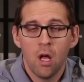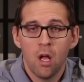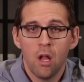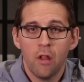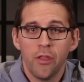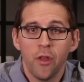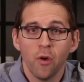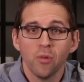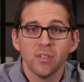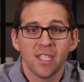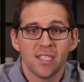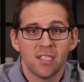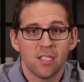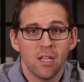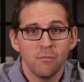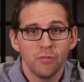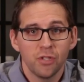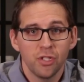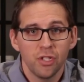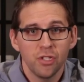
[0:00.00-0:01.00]
Those
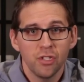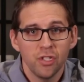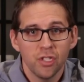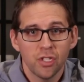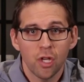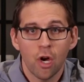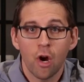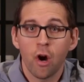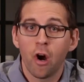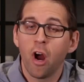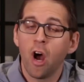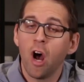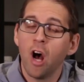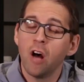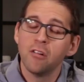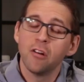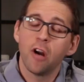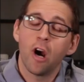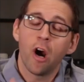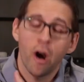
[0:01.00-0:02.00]
assumptions are
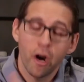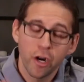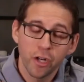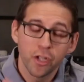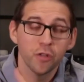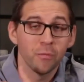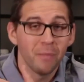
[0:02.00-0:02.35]
hard